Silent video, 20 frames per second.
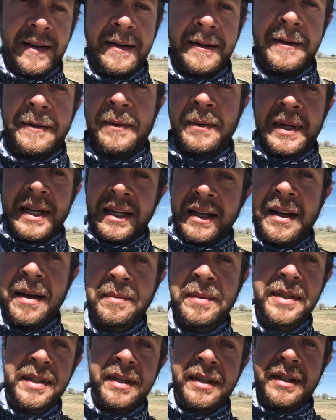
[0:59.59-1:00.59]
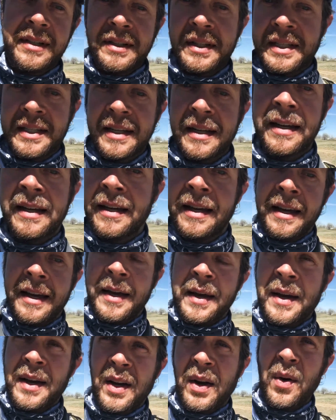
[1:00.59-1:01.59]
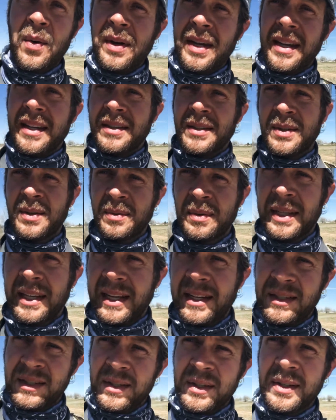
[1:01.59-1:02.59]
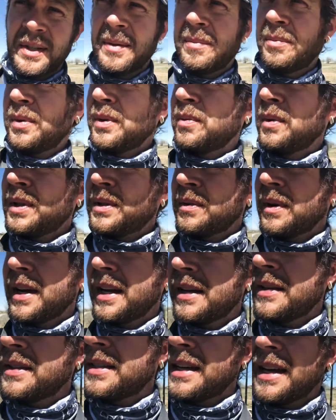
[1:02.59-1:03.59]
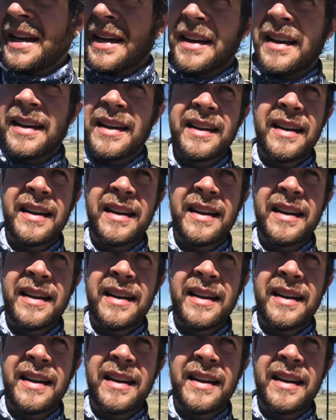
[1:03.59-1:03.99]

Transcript: when it comes to just going into relationship with what's right outside